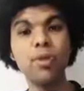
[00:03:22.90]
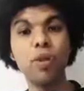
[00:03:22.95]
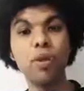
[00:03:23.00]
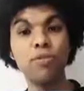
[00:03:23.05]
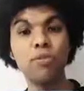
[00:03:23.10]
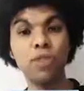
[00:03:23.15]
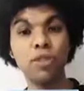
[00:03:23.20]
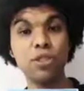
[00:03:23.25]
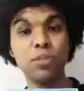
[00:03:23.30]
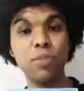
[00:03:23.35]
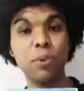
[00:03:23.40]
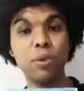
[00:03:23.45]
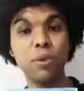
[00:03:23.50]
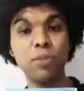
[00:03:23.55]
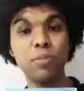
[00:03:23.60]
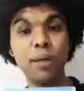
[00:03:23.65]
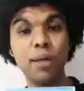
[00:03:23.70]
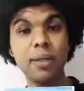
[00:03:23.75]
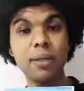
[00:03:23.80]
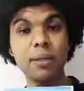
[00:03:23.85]
of Just
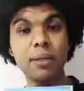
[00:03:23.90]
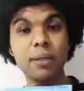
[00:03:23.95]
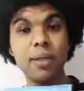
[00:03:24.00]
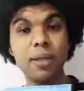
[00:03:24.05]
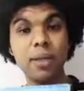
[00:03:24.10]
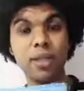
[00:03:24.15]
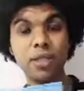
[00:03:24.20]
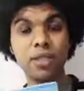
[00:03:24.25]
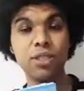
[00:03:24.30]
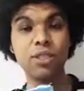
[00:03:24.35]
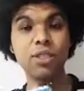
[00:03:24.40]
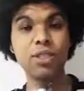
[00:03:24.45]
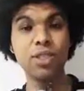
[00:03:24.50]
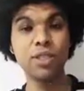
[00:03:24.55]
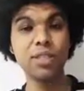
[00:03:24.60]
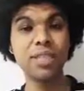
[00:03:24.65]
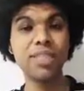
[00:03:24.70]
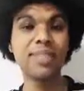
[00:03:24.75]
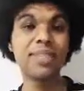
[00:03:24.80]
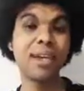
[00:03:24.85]
Pass Math, a
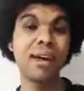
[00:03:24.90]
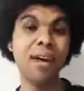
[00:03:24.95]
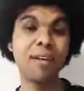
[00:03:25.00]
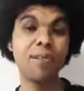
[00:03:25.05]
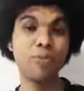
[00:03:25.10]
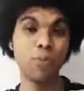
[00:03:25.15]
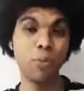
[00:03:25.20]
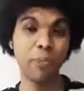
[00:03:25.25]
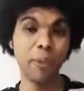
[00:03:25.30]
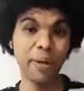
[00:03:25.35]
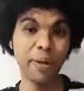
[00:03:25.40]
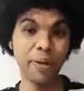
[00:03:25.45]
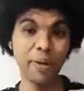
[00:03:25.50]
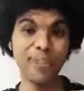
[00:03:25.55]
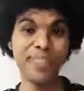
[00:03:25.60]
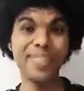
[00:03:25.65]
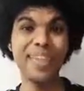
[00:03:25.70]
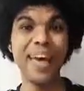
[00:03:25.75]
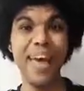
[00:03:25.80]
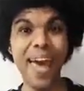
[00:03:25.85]
success guide for
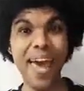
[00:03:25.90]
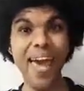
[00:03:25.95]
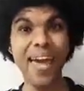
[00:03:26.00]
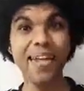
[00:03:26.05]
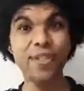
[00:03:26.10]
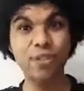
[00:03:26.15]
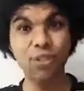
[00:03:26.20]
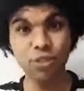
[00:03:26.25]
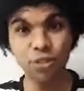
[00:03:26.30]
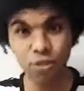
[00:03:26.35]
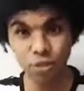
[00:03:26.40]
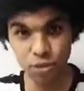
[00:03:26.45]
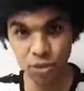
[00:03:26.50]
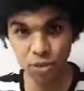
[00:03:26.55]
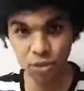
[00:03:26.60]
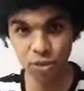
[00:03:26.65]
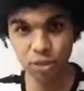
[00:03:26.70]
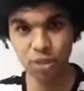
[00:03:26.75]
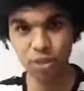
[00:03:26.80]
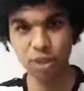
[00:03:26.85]
parents and
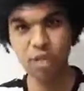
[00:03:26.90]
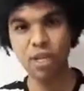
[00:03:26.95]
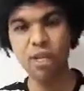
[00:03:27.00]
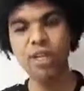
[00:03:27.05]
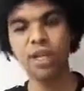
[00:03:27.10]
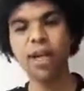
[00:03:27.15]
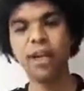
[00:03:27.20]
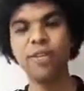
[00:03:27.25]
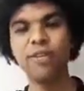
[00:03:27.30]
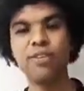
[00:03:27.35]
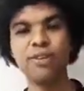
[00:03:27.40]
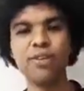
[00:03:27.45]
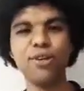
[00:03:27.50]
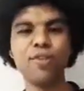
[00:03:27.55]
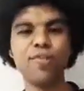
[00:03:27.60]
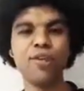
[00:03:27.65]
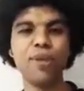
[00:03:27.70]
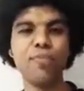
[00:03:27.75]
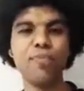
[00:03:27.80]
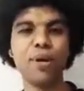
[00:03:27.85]
students. And
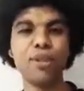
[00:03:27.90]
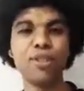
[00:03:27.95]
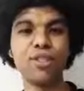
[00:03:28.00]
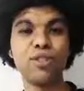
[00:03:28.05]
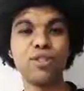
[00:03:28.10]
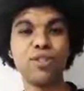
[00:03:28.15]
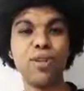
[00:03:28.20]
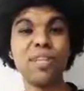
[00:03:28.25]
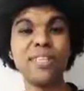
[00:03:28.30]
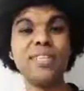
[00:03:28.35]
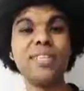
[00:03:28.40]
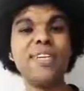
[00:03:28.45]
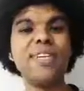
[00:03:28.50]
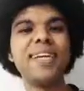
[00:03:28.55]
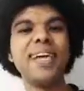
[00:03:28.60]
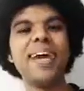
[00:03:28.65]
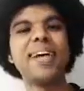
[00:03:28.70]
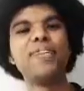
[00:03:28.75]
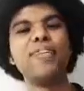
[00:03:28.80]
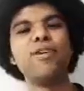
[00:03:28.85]
thank you very much for
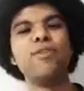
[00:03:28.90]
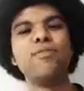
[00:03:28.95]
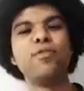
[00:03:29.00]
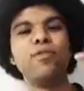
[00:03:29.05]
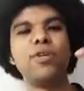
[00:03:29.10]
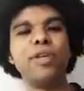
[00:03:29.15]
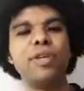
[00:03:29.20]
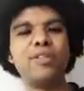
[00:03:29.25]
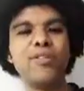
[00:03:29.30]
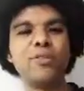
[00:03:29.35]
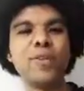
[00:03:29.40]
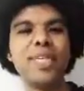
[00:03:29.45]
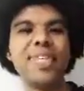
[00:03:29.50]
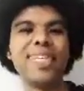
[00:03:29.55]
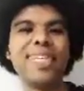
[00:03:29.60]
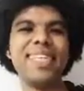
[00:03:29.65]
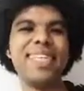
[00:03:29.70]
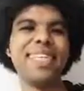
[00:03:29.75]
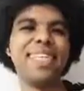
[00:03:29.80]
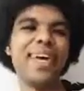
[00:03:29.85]
listening, and don't forget to
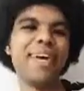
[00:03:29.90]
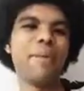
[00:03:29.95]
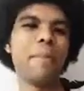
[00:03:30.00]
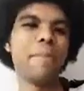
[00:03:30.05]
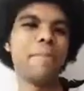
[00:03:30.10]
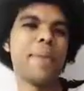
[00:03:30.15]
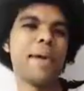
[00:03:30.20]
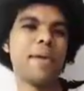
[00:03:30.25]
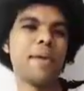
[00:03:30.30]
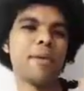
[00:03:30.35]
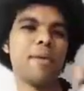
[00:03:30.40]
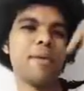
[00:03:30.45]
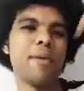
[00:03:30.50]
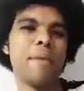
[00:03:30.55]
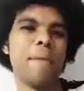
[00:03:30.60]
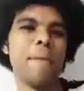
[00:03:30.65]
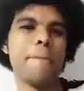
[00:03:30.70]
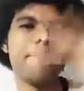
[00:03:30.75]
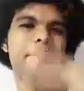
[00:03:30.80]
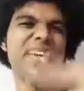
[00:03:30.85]
hit that bell.
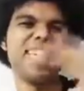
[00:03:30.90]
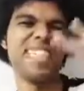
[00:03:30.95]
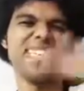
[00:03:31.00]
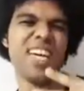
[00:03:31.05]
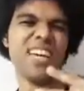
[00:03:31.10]
Peace